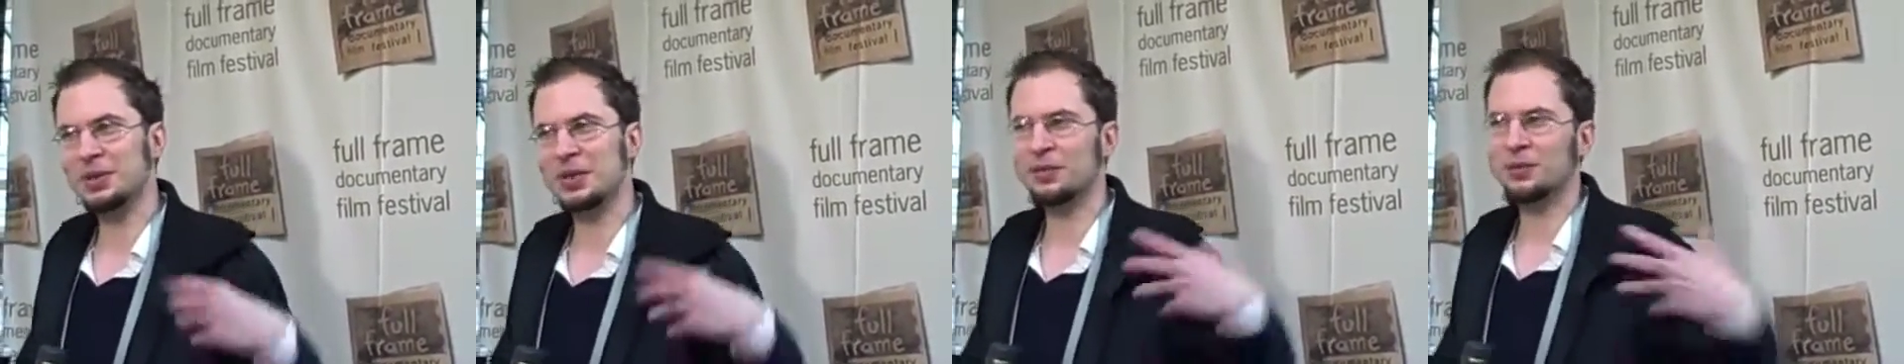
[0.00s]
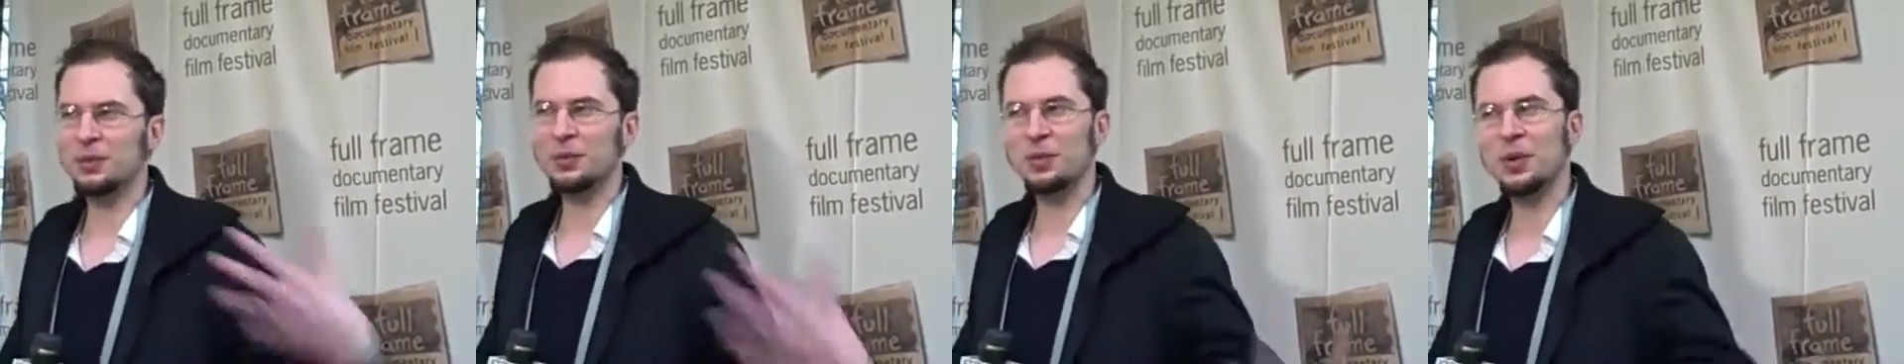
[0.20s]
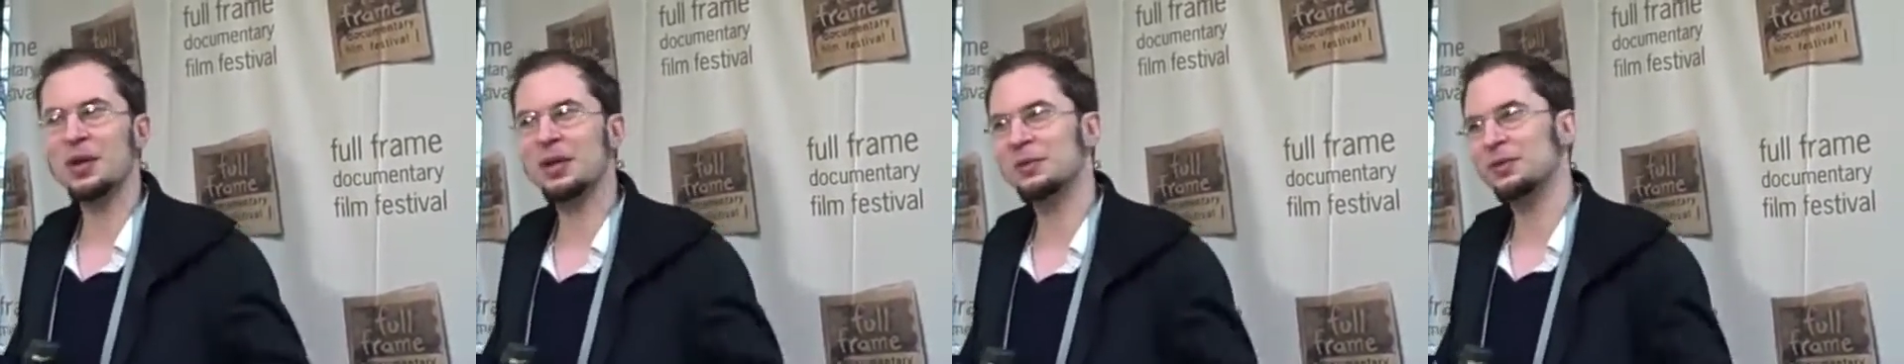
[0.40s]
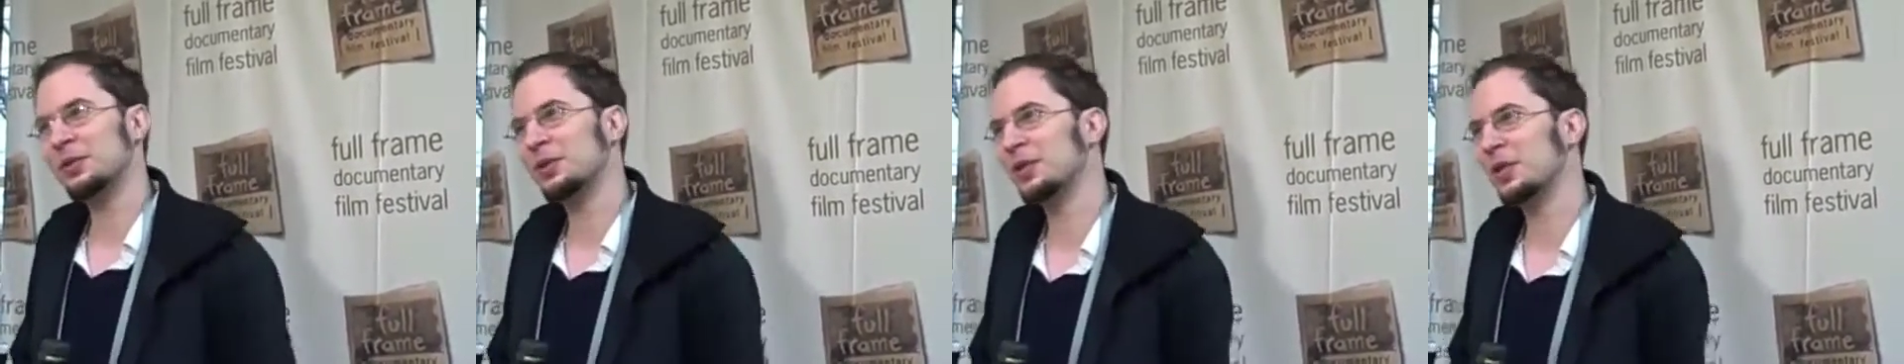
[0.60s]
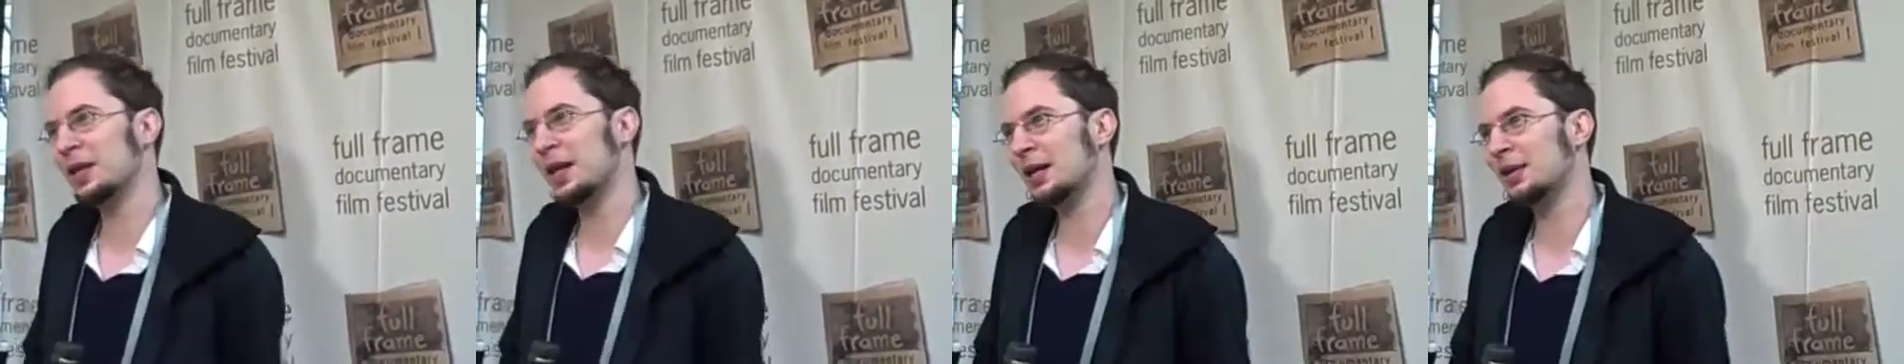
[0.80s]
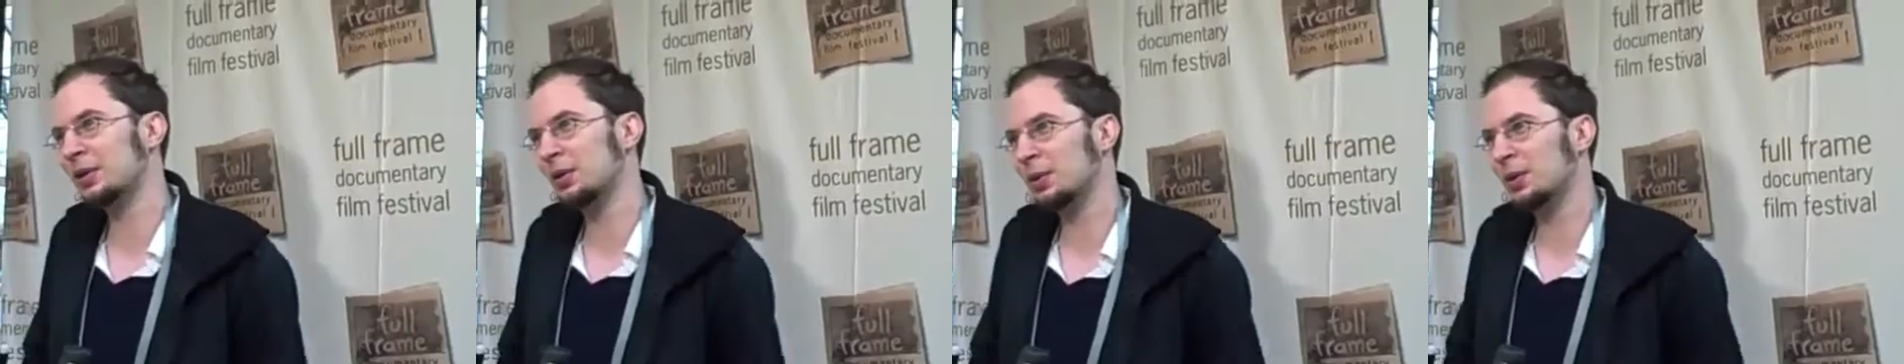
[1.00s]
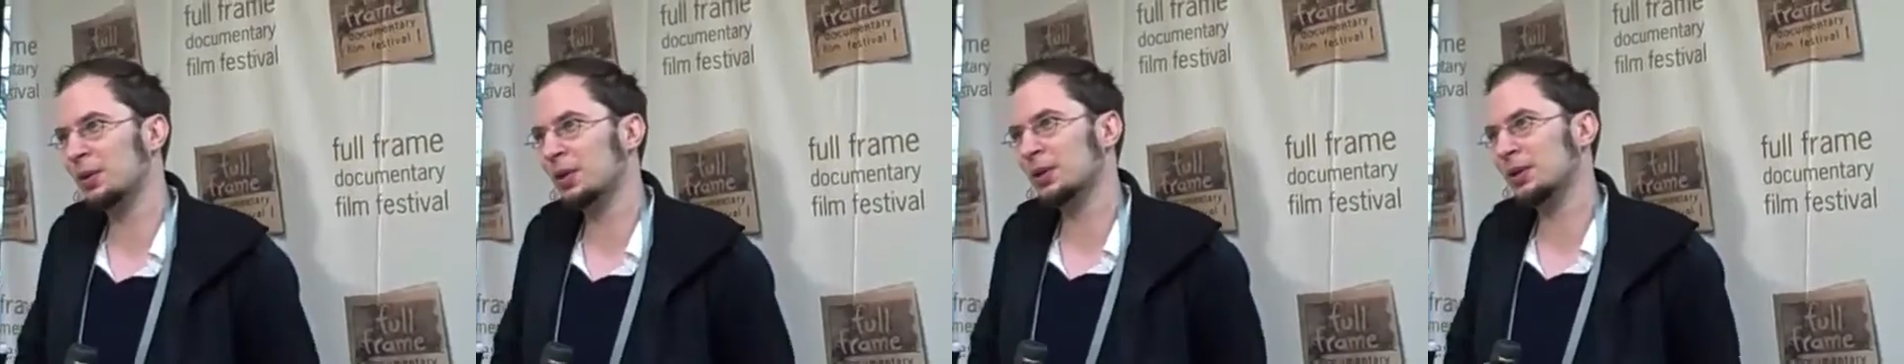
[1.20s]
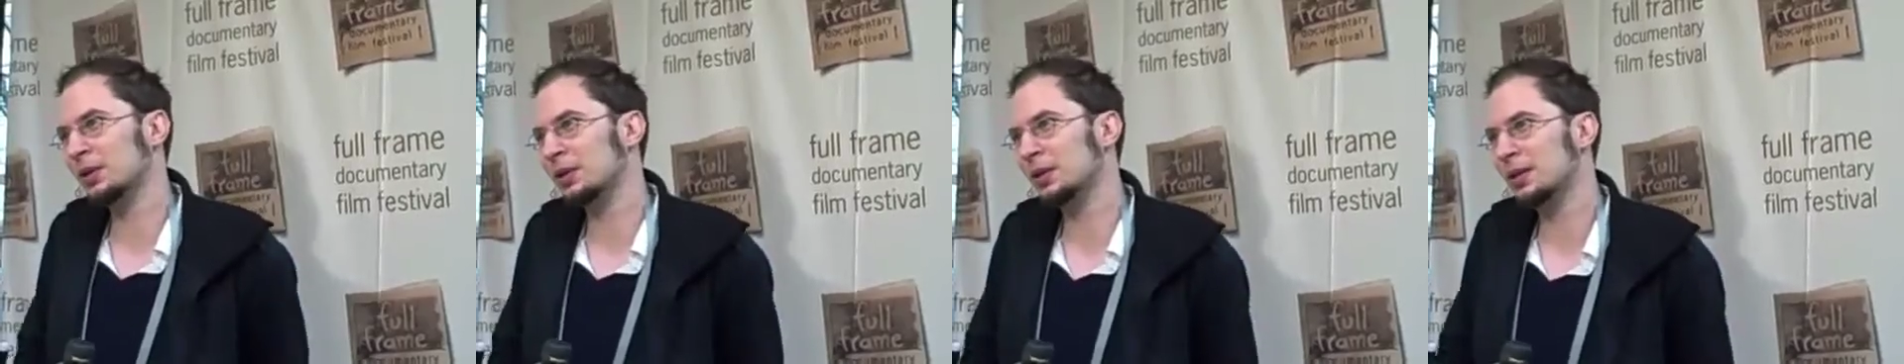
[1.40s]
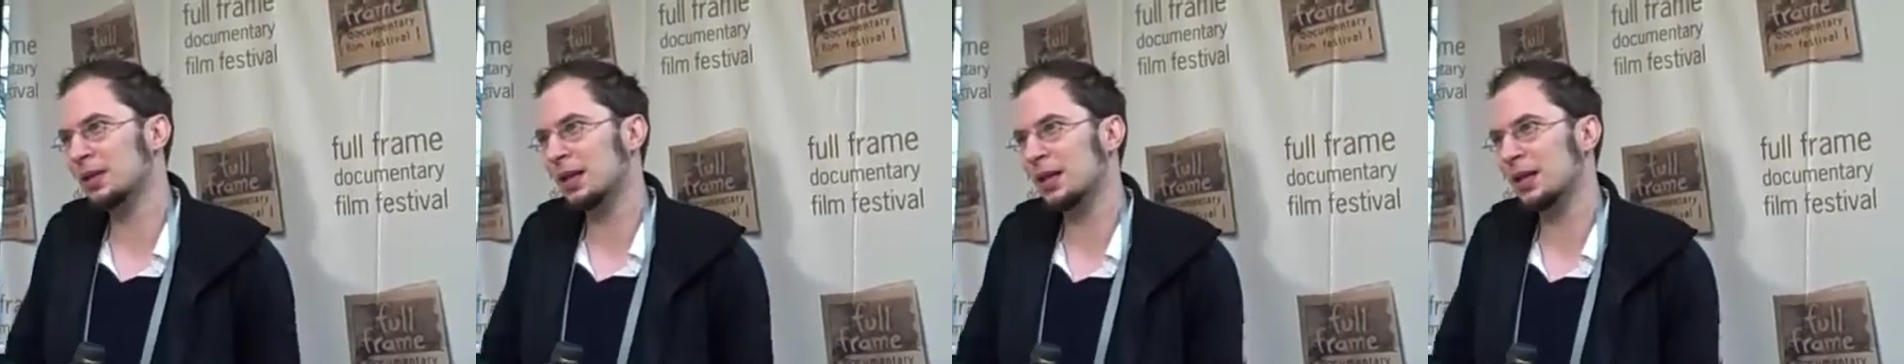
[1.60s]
different way of looking at the world.